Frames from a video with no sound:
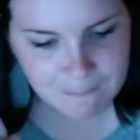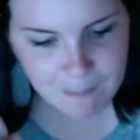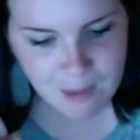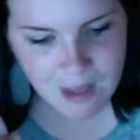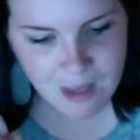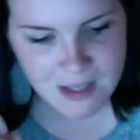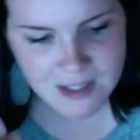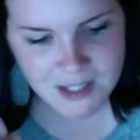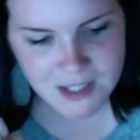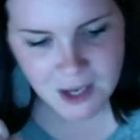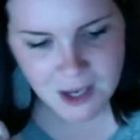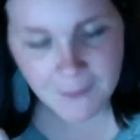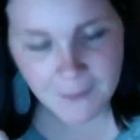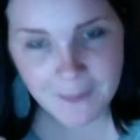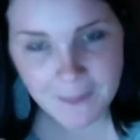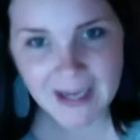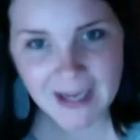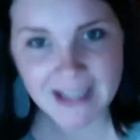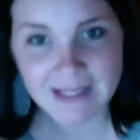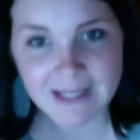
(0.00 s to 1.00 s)
So
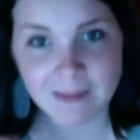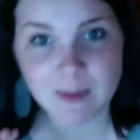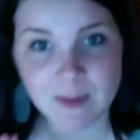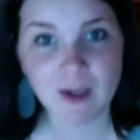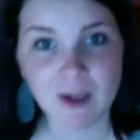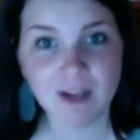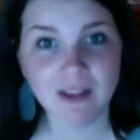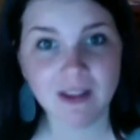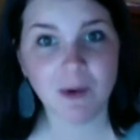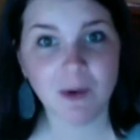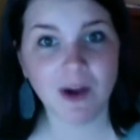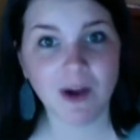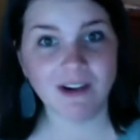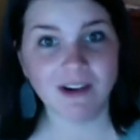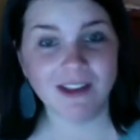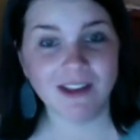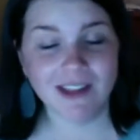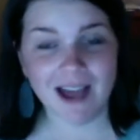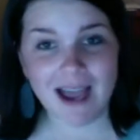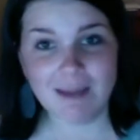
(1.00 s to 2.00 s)
I got some sparkling water
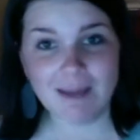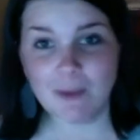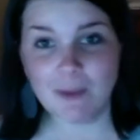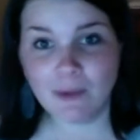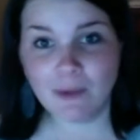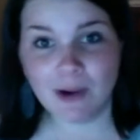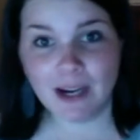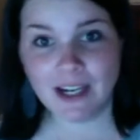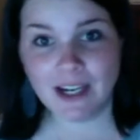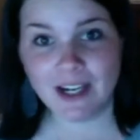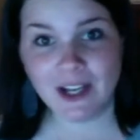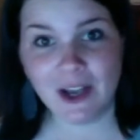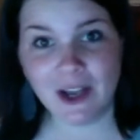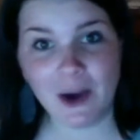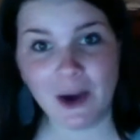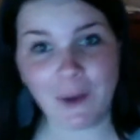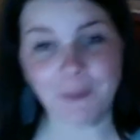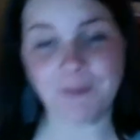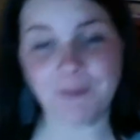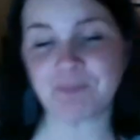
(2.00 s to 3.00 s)
and lime, and we're ready to
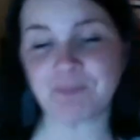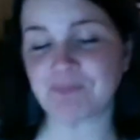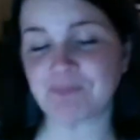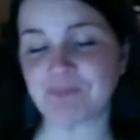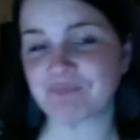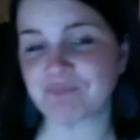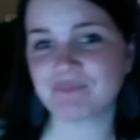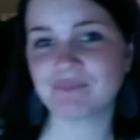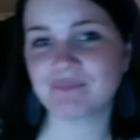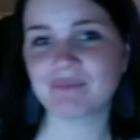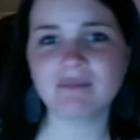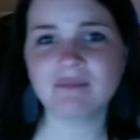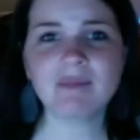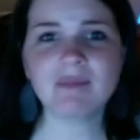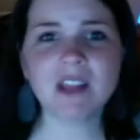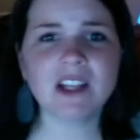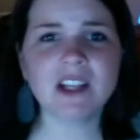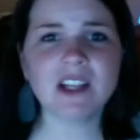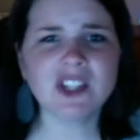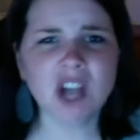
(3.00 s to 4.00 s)
go.
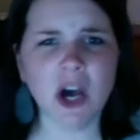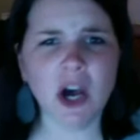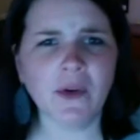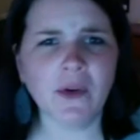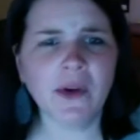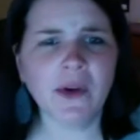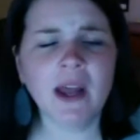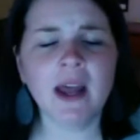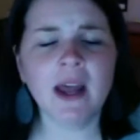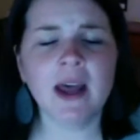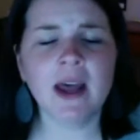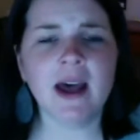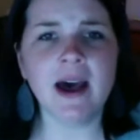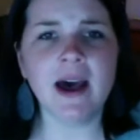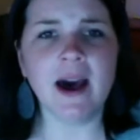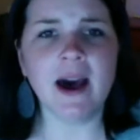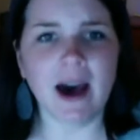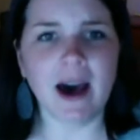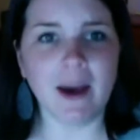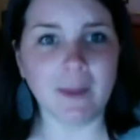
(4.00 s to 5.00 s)
So
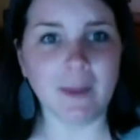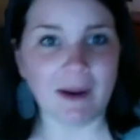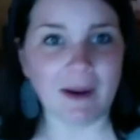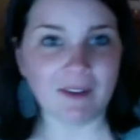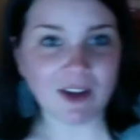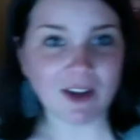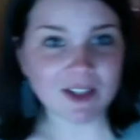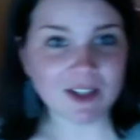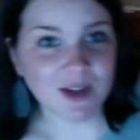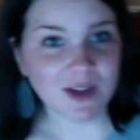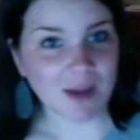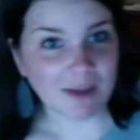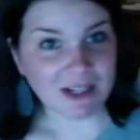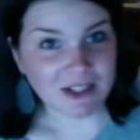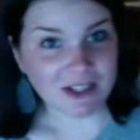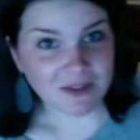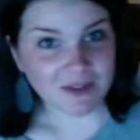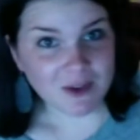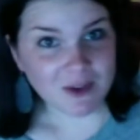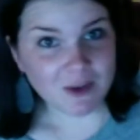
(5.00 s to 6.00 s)
I've also got my
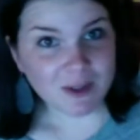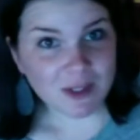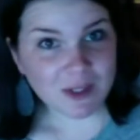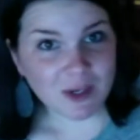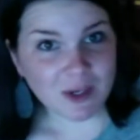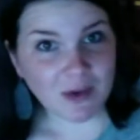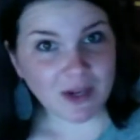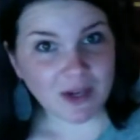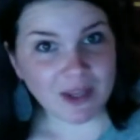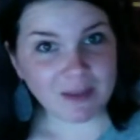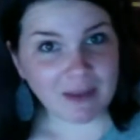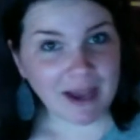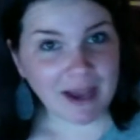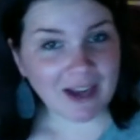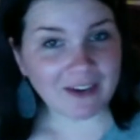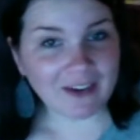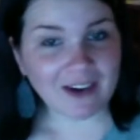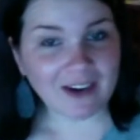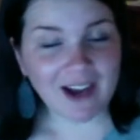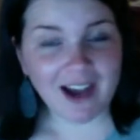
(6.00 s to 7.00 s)
diffuser going in the
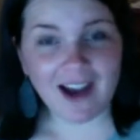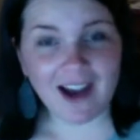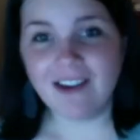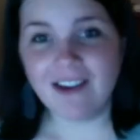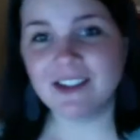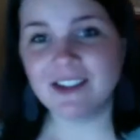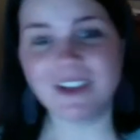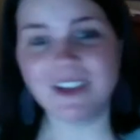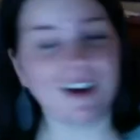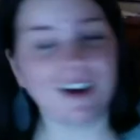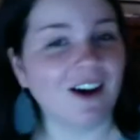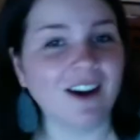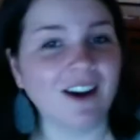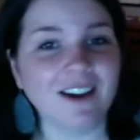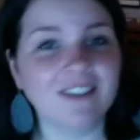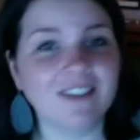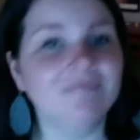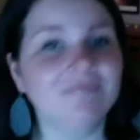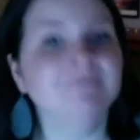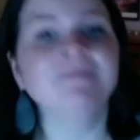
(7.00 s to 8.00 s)
background. Oh,
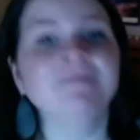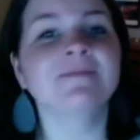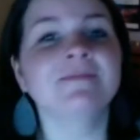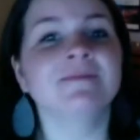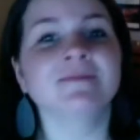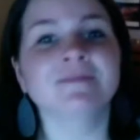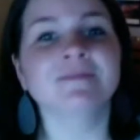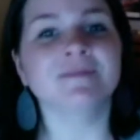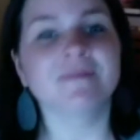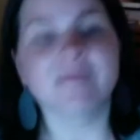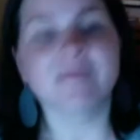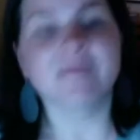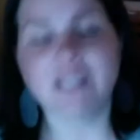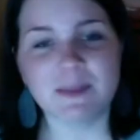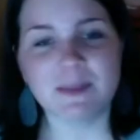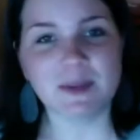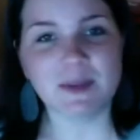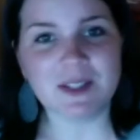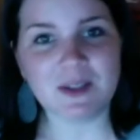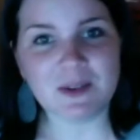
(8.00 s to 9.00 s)

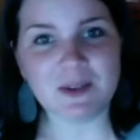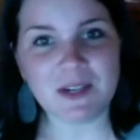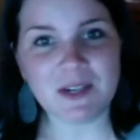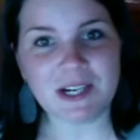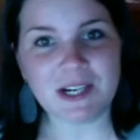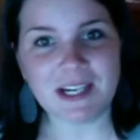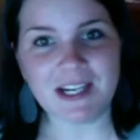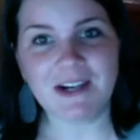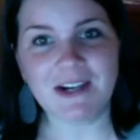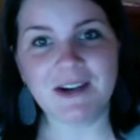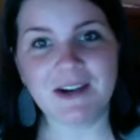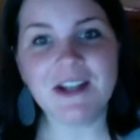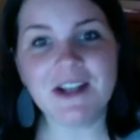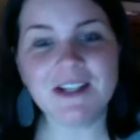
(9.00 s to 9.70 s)
smells so good in here.